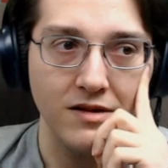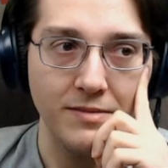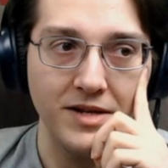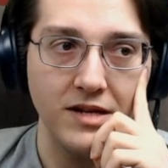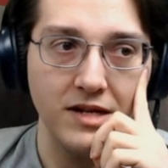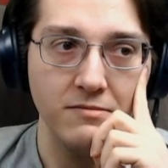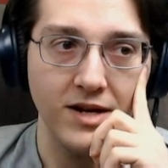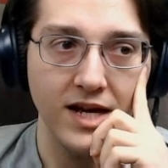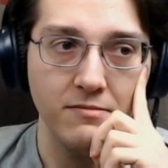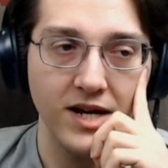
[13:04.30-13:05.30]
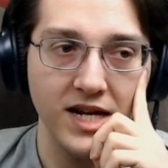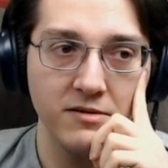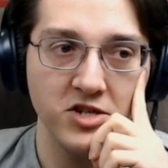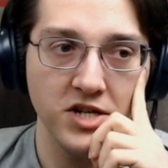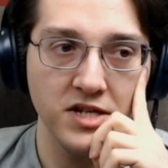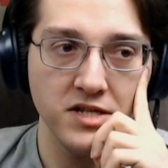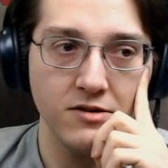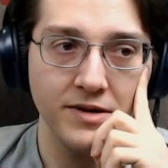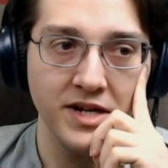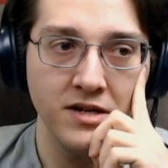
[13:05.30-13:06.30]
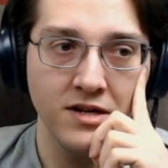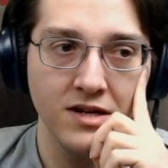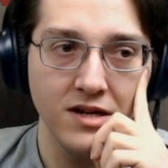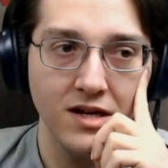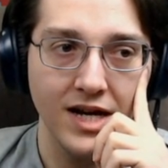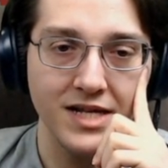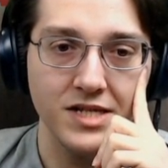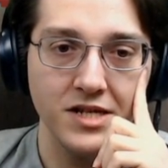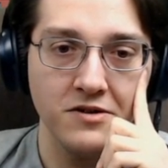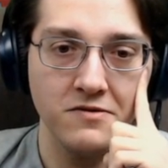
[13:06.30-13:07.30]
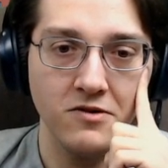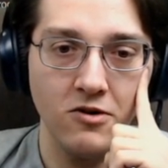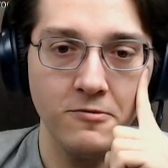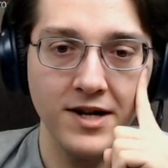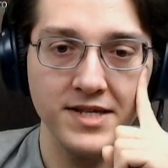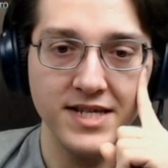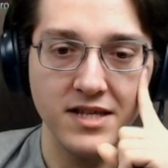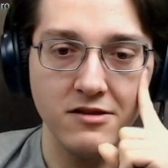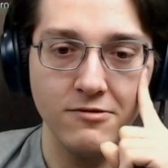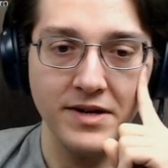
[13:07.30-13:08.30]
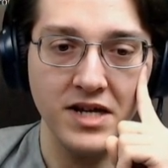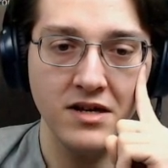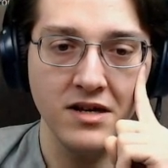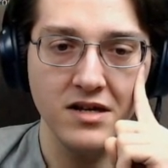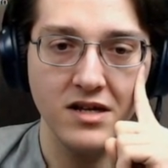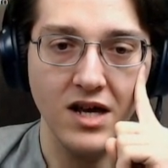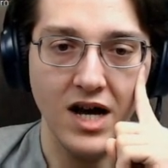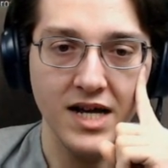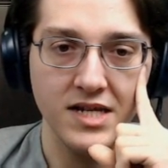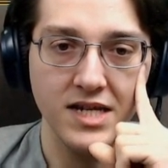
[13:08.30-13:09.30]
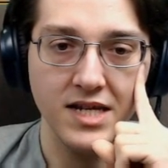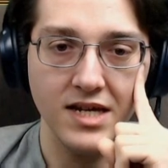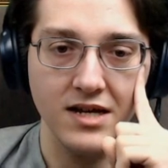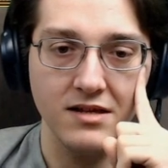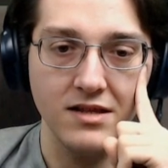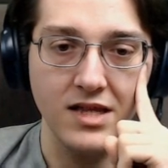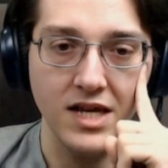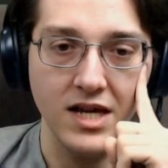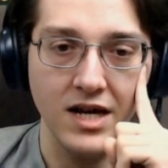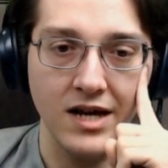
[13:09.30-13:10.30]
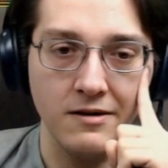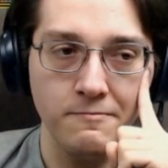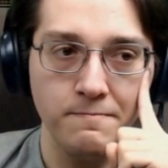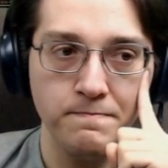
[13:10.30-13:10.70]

I mean, in mi in Mining Machines three? Uh, so, Coal Processing three got the, uh...